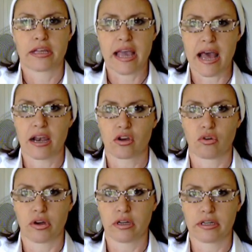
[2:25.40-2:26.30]
garlic
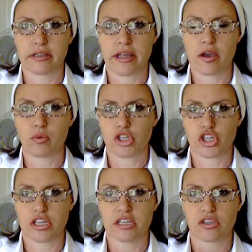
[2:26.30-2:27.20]
oil in there,
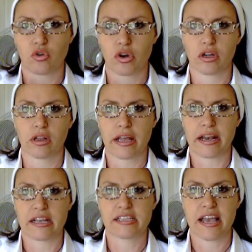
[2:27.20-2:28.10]
which is oil
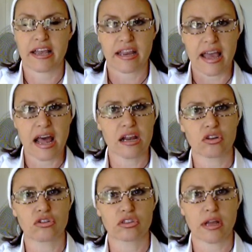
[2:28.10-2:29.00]
that has had garlic
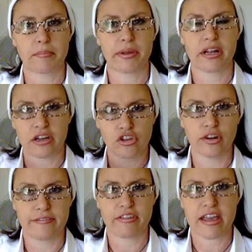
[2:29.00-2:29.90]
cooked up in it, and you
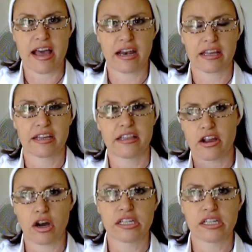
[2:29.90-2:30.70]
leave the garlic in there.